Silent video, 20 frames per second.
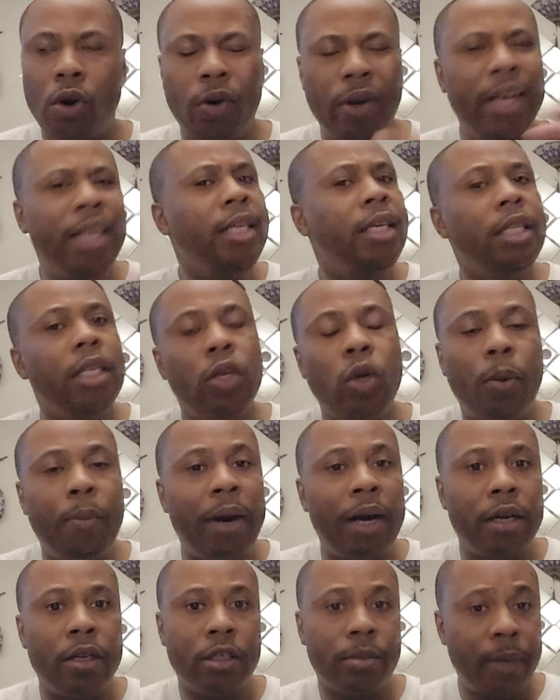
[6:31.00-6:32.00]
any legal
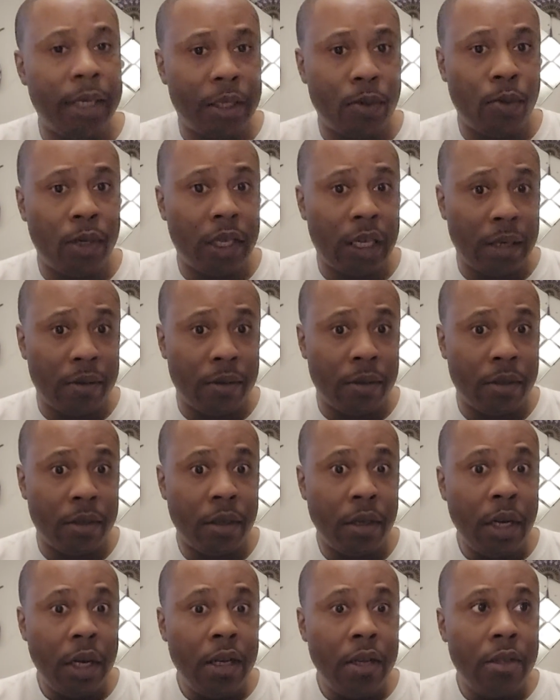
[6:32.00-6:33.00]
matter, especially when it comes
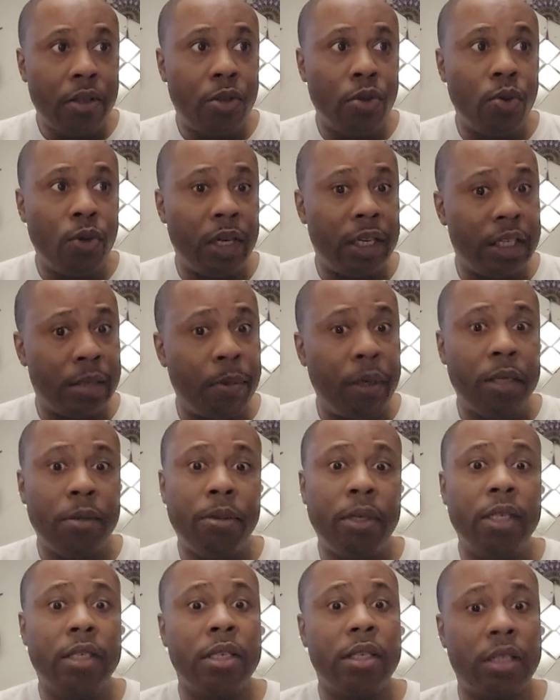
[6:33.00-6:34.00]
to expungement
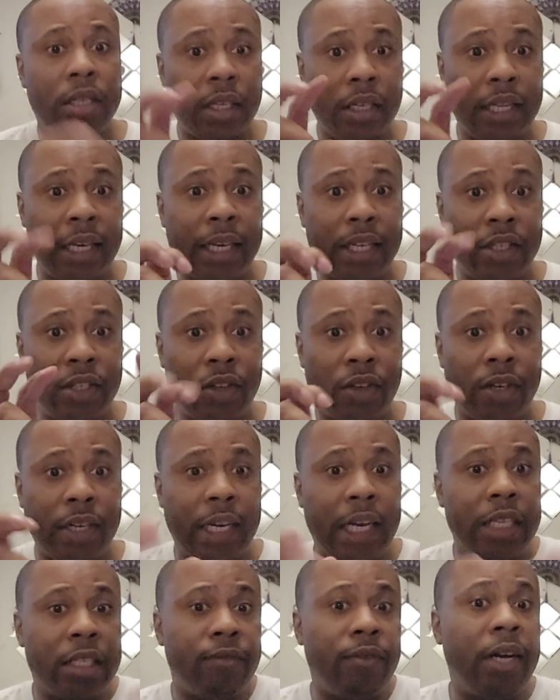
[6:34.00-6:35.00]
because they consider it
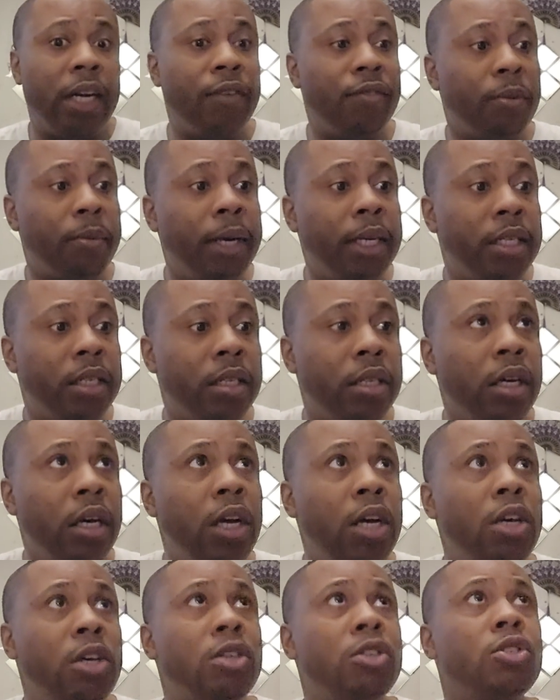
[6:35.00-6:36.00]
classified information.
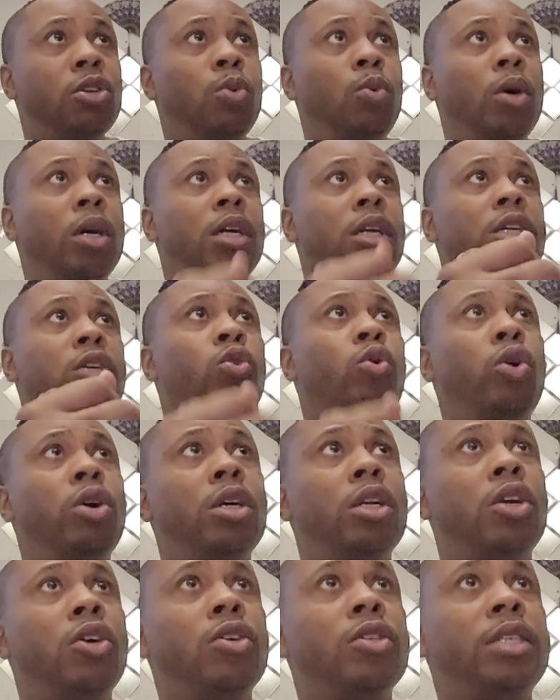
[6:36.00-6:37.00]
So one of the
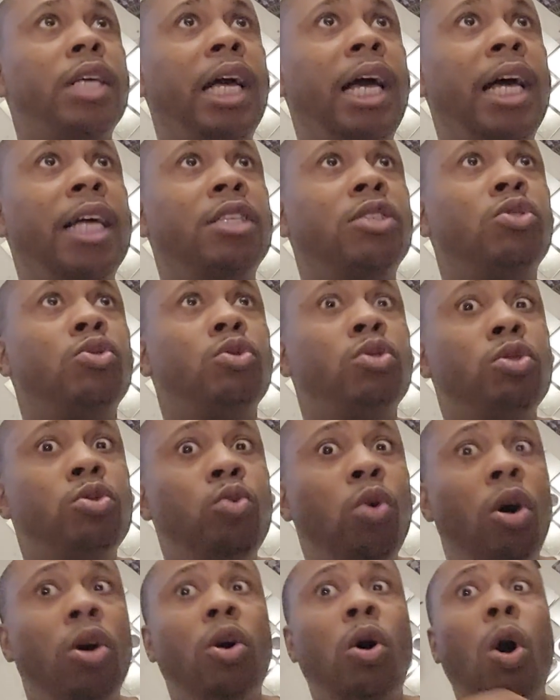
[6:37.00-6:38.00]
court clerks had to
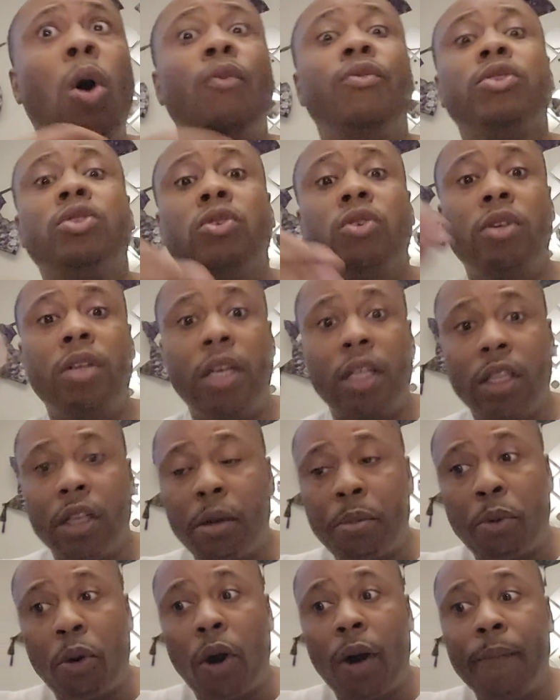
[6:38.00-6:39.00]
walk over to another
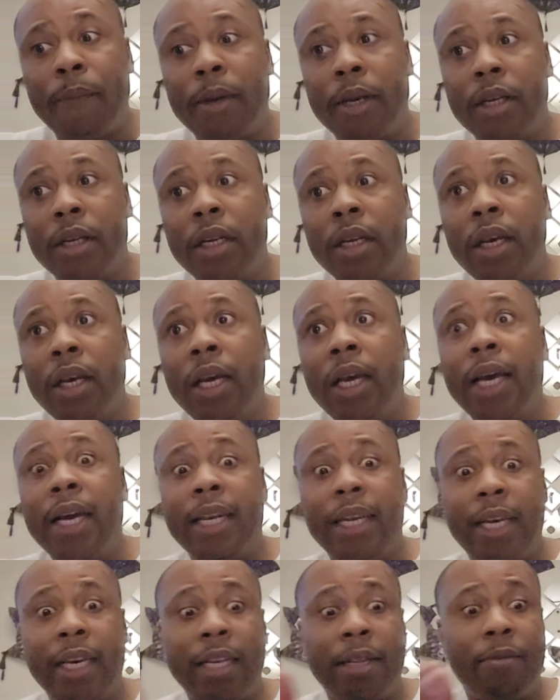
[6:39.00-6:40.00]
department
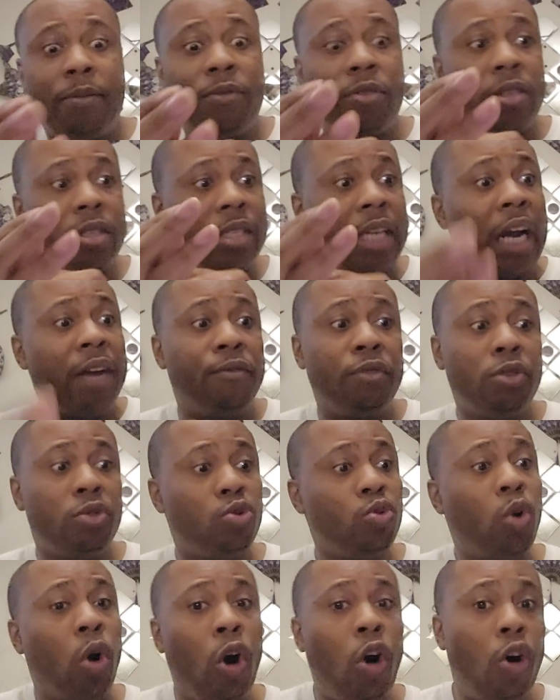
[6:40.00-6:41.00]
and then cipher
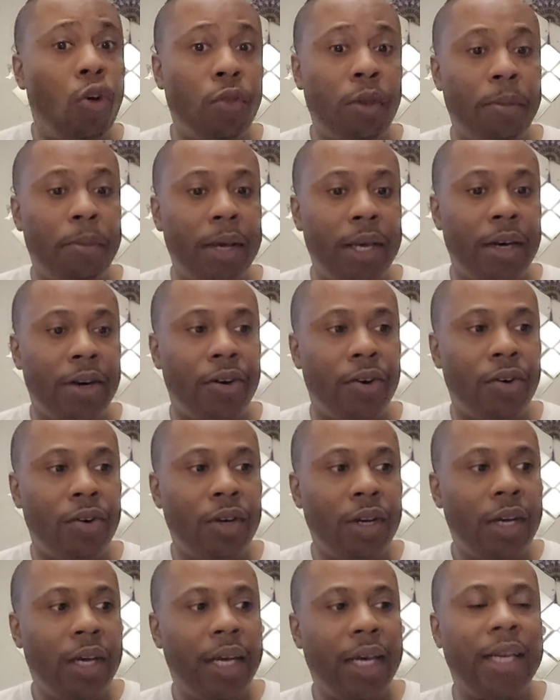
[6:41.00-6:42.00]
through all the mail
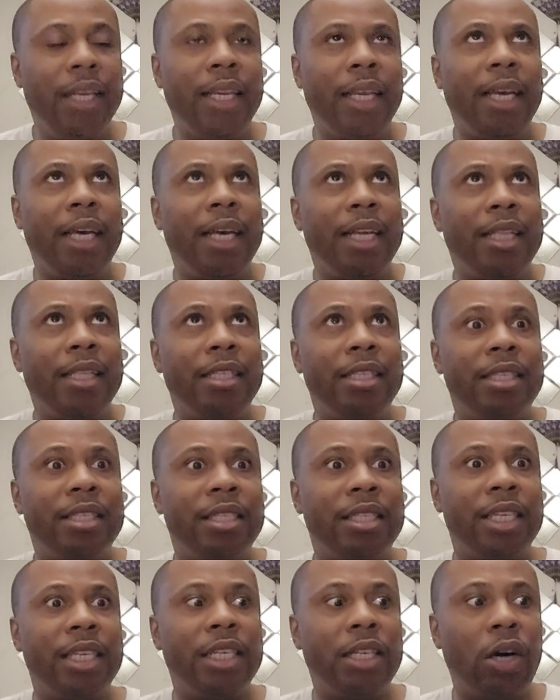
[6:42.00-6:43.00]
and then
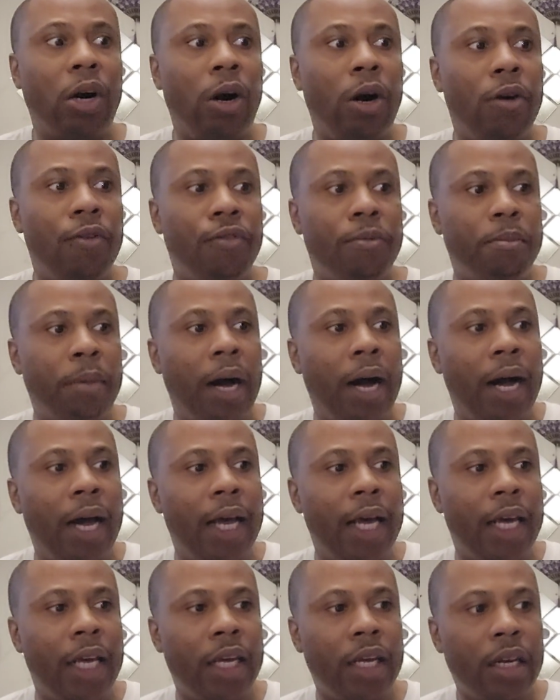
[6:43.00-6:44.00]
send off
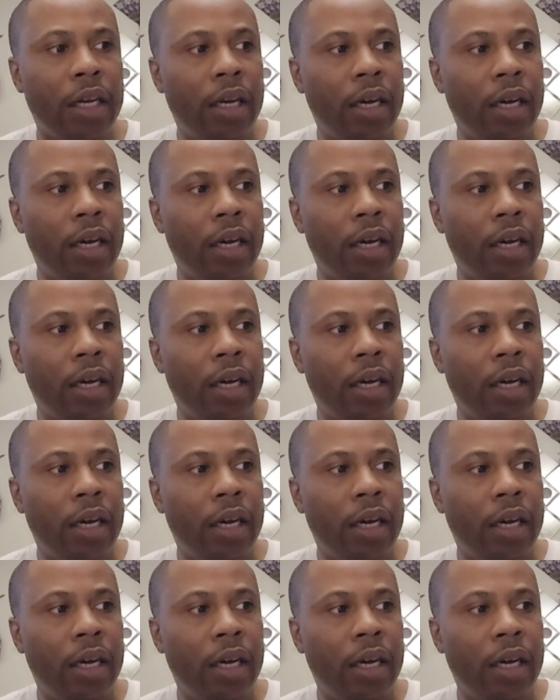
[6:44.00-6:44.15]
my